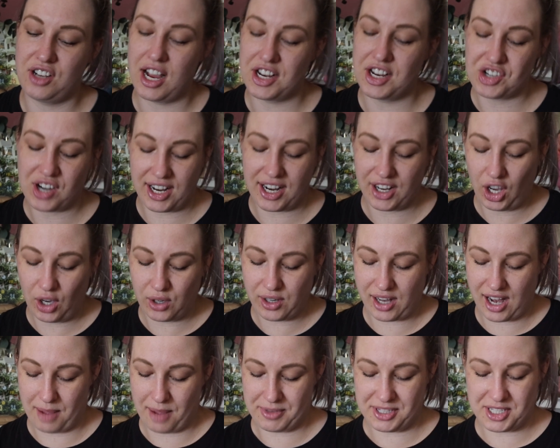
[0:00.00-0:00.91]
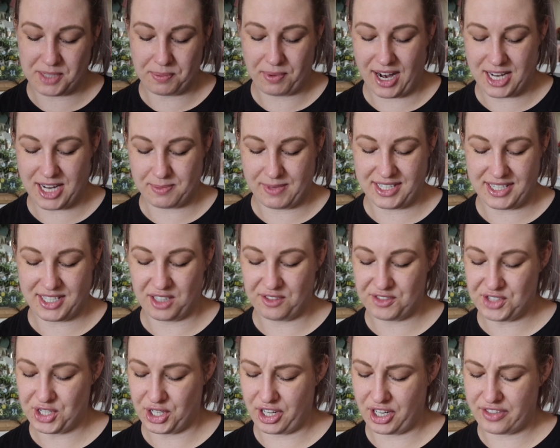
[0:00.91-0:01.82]
I try to hold it up and surprise
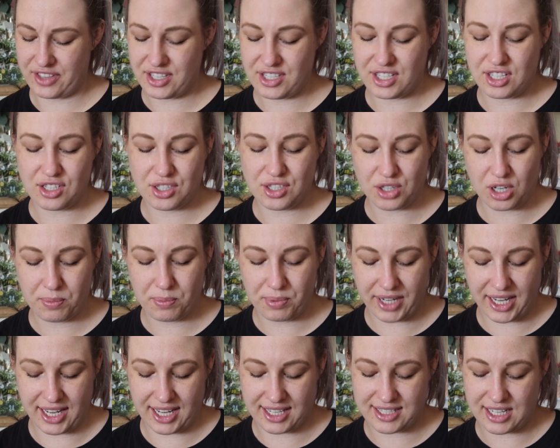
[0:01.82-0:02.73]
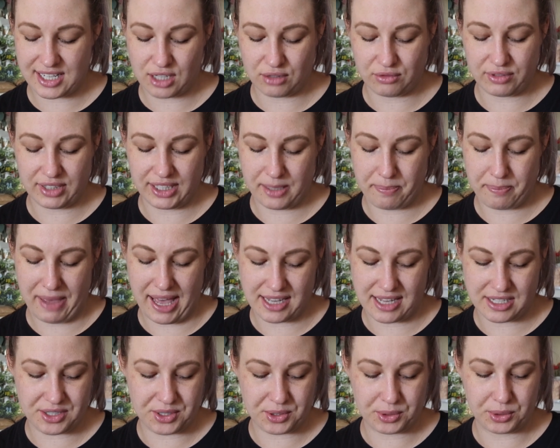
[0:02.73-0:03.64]
myself too. This is so pretty. It's like a really
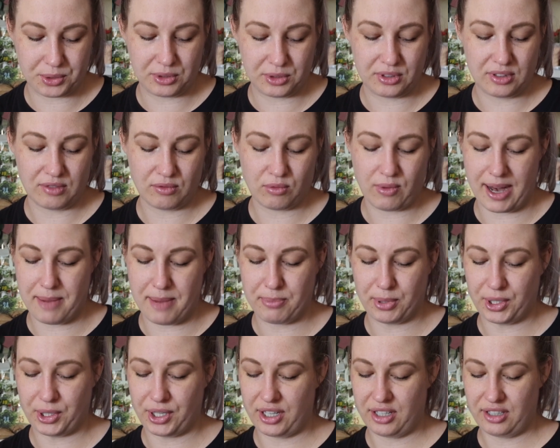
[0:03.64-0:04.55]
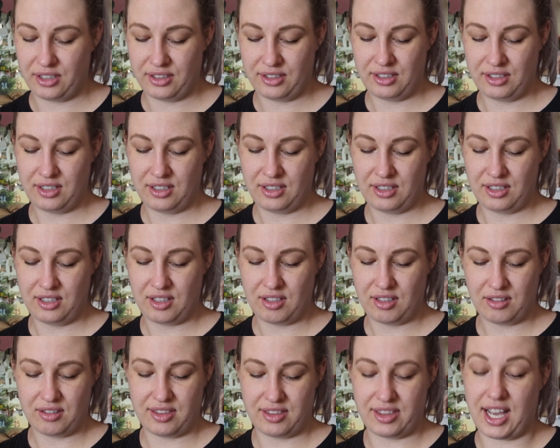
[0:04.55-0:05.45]
pastel rainbow.
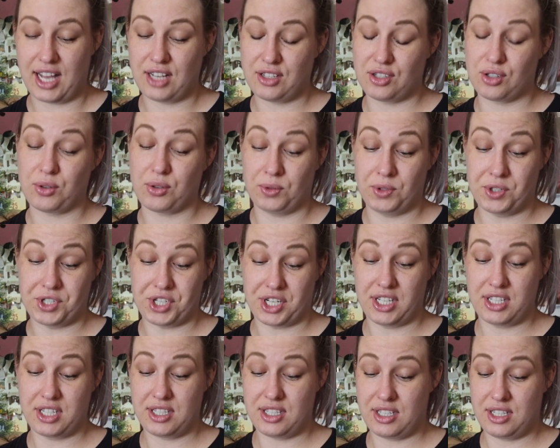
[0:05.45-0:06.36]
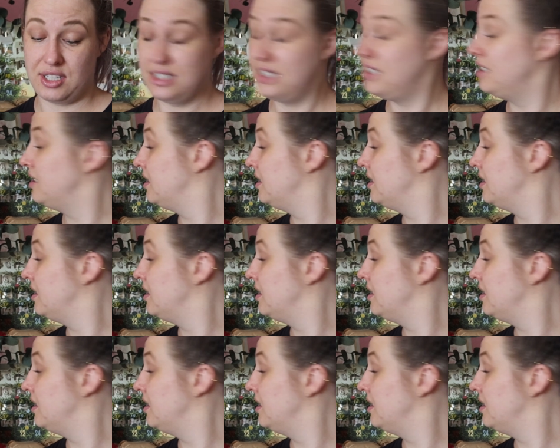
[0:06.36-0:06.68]
That's gorgeous.